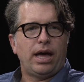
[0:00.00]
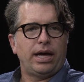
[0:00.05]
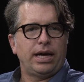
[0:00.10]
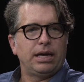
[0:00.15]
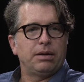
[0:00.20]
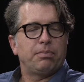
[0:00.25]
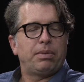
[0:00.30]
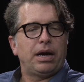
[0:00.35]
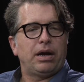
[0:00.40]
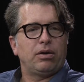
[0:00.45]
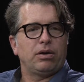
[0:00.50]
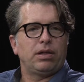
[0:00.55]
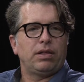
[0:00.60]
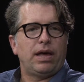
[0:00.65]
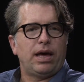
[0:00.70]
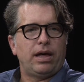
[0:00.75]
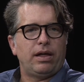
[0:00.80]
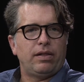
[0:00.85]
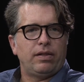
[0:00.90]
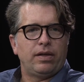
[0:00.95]
in
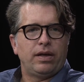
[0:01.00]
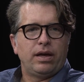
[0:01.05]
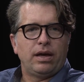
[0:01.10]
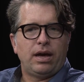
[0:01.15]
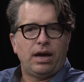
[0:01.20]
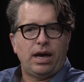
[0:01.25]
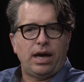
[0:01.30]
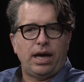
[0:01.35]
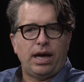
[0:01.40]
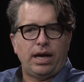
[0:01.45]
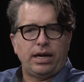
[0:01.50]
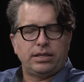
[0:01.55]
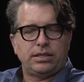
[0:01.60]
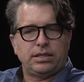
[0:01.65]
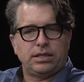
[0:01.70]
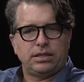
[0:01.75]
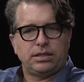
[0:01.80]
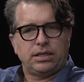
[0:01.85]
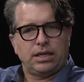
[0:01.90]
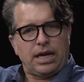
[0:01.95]
parallel
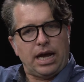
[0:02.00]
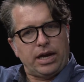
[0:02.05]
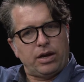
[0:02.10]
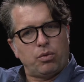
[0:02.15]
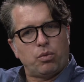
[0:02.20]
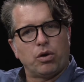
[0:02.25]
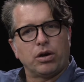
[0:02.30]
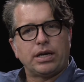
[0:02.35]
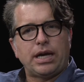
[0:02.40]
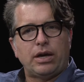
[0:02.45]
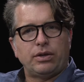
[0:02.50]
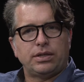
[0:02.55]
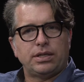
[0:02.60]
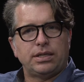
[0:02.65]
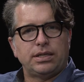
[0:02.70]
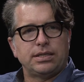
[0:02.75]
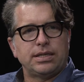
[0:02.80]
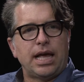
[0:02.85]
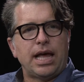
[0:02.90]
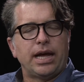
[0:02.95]
to kind of work out the
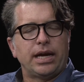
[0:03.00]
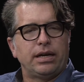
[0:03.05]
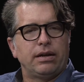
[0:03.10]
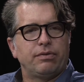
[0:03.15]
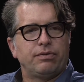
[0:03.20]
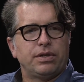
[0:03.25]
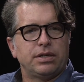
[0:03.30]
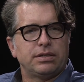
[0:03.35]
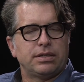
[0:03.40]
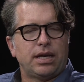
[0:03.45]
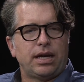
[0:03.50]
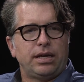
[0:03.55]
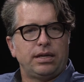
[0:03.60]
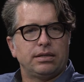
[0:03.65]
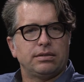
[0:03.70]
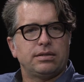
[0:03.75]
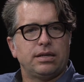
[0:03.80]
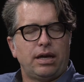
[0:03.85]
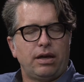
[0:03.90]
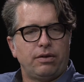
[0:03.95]
design of the site
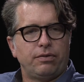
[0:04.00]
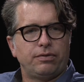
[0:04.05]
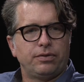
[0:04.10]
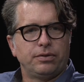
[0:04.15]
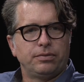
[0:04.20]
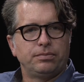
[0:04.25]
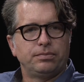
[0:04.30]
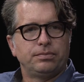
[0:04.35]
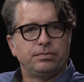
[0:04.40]
itself?